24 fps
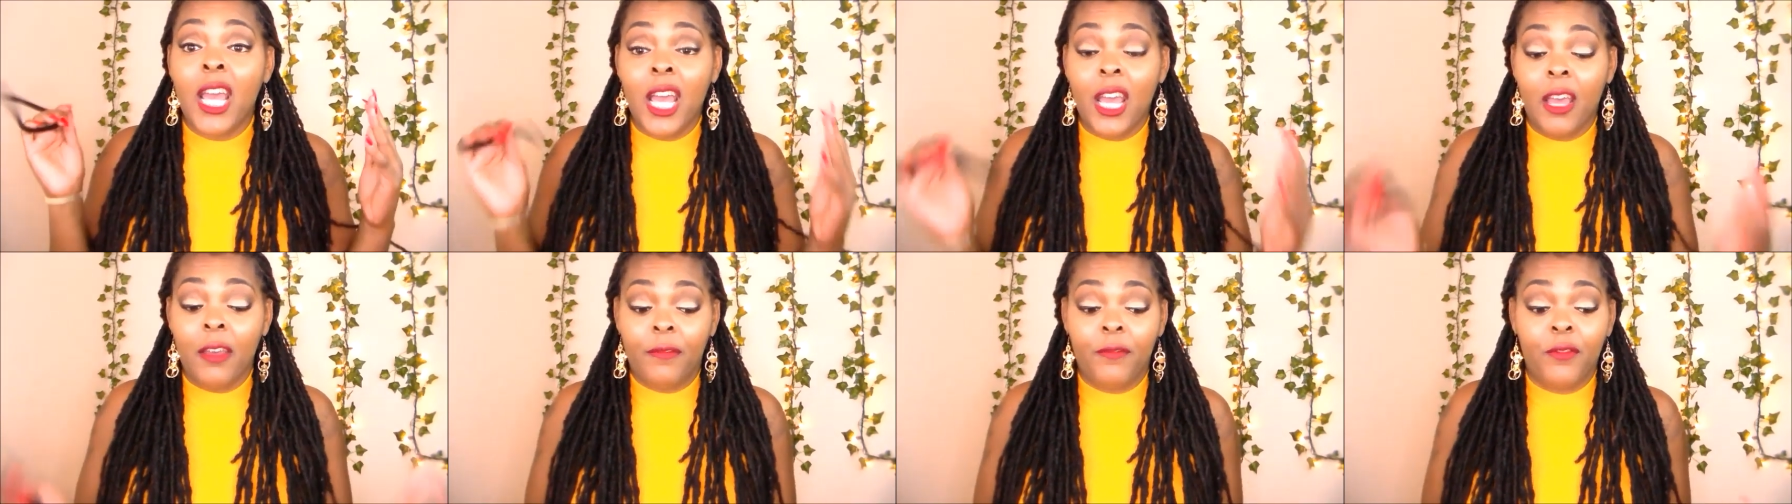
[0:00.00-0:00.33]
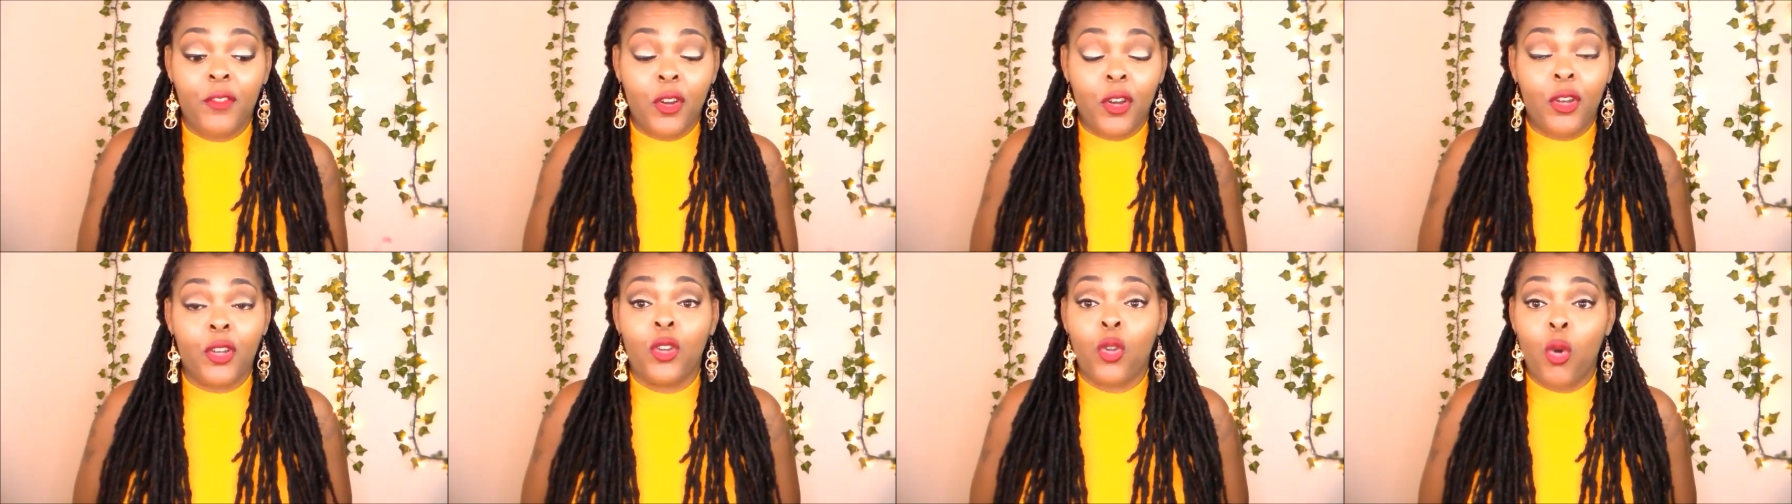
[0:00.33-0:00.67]

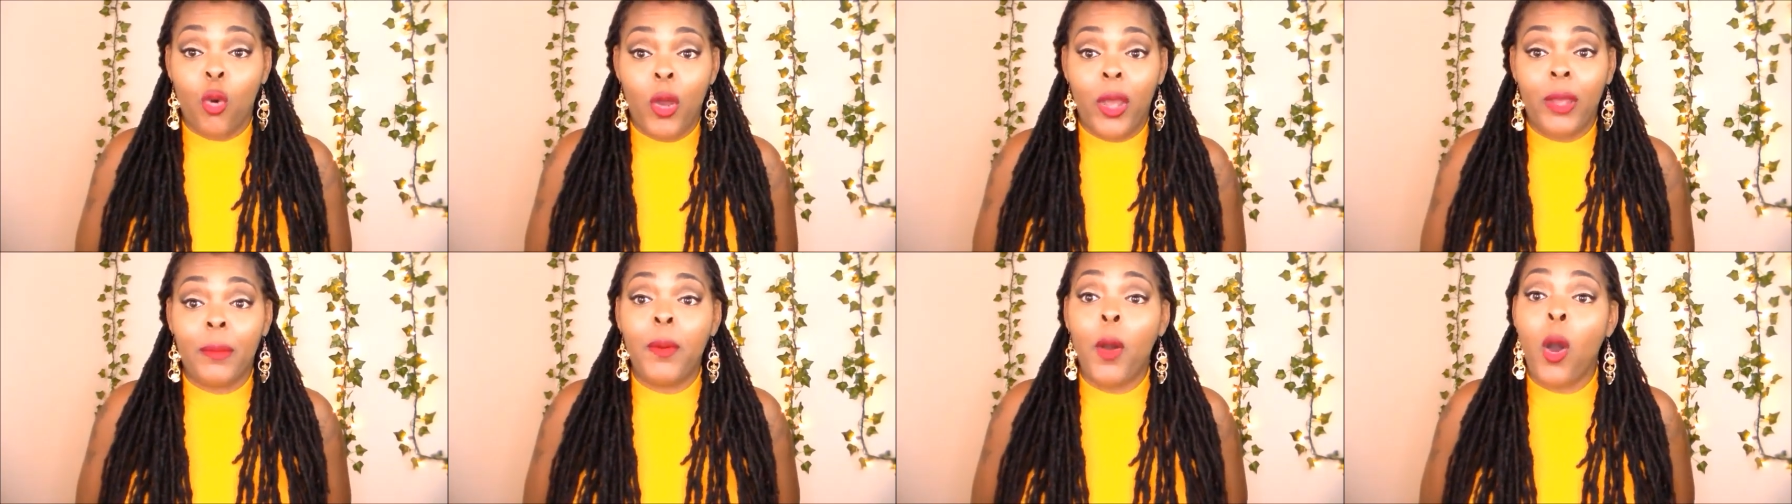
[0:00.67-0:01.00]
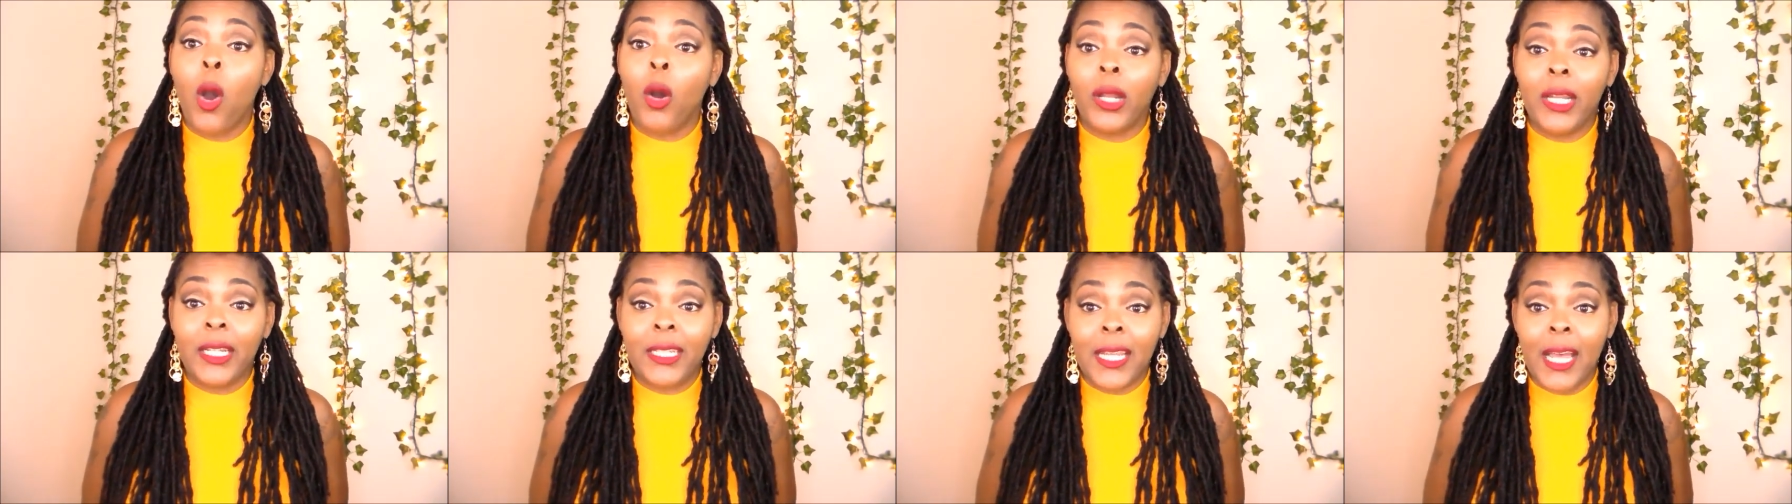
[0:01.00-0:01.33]
if you're doing
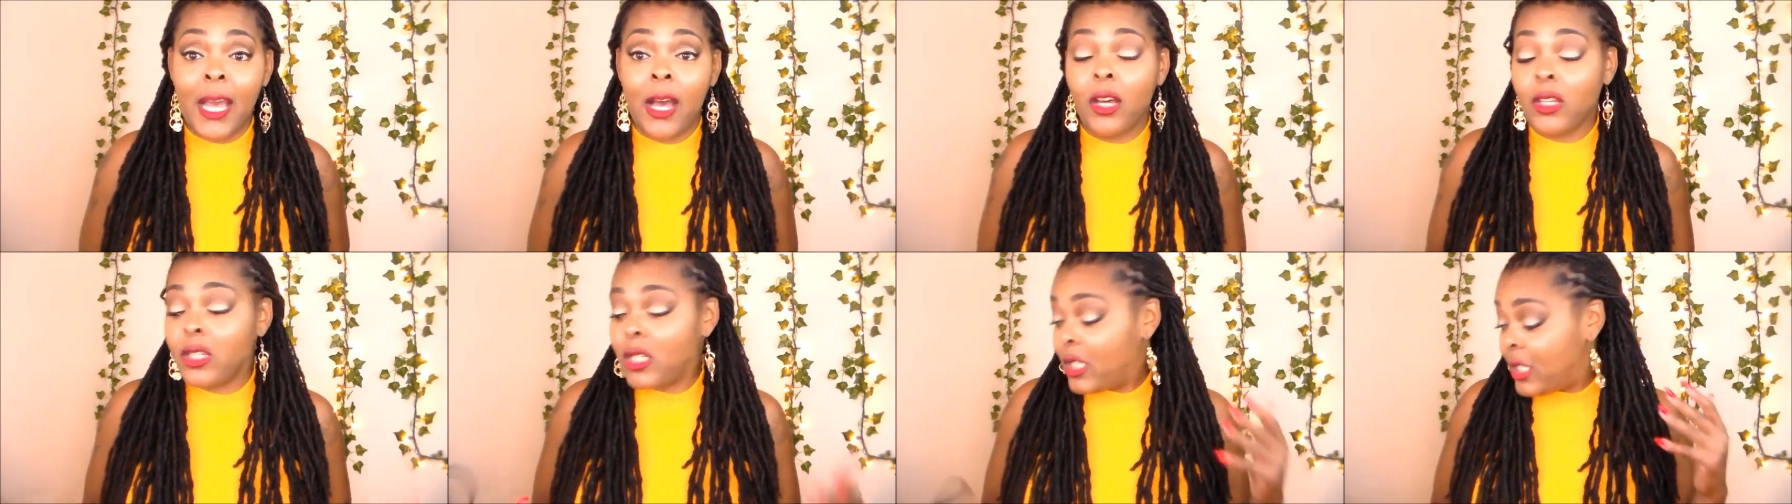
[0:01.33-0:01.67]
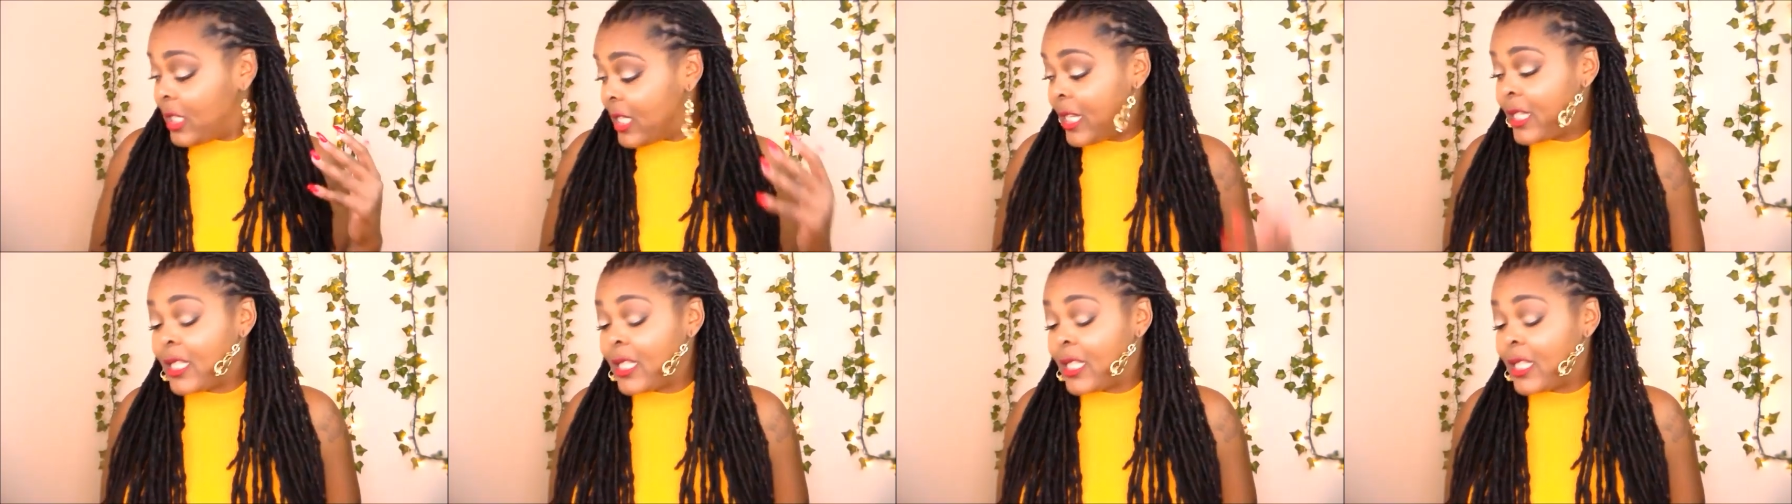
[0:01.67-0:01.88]
ponytails.